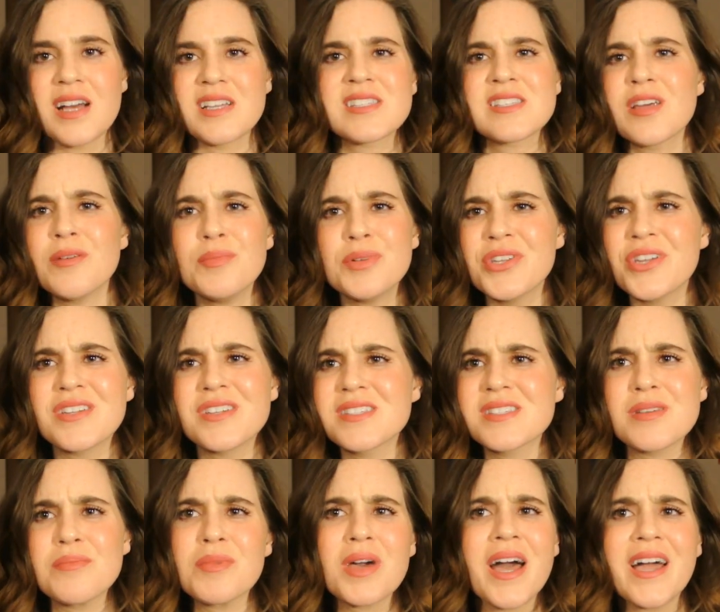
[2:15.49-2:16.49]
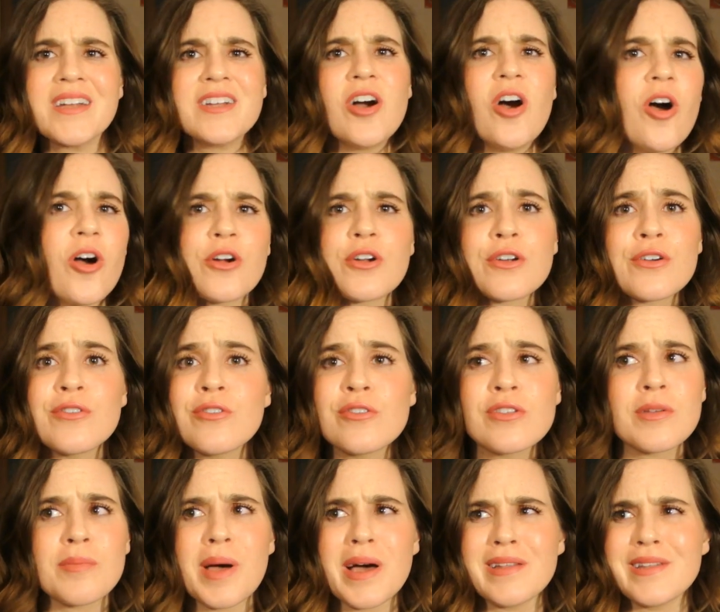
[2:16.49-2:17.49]
I stumbled onto some kind of
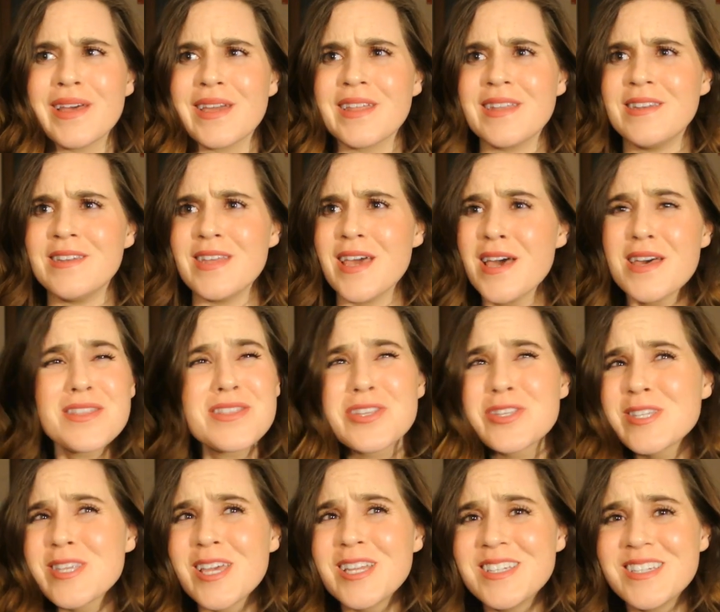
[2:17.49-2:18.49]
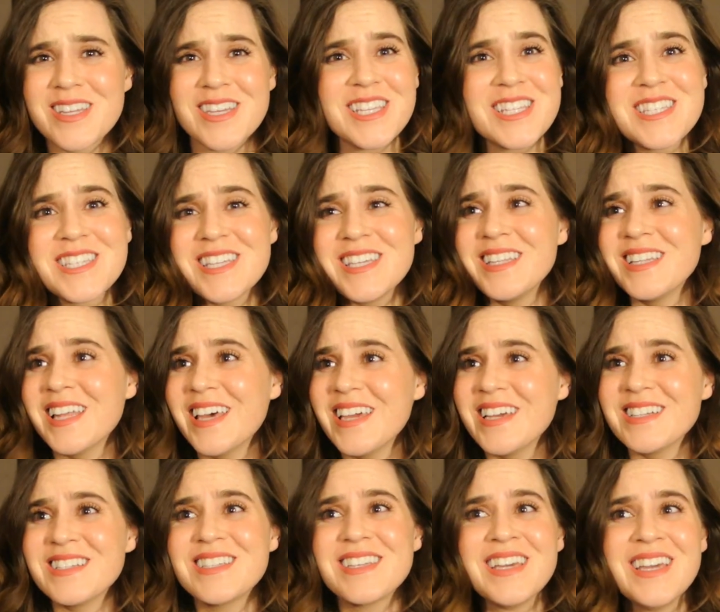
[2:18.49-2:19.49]
article about like deaths at
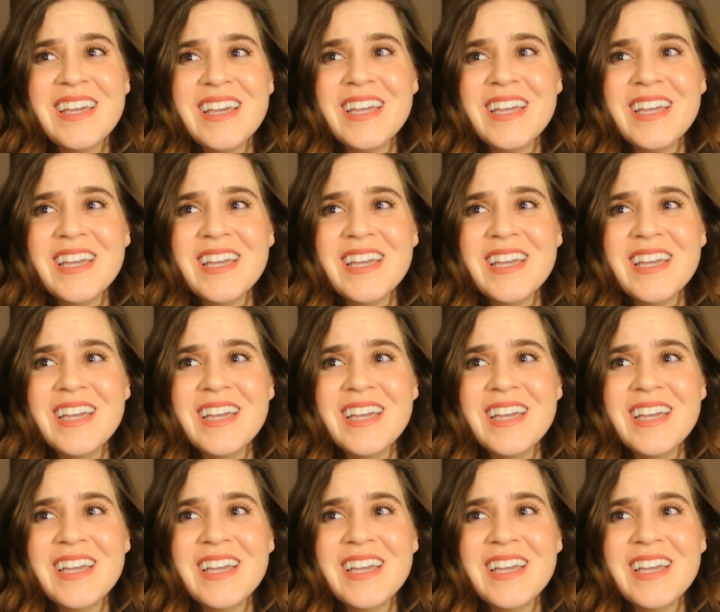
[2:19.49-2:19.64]
Disneyland.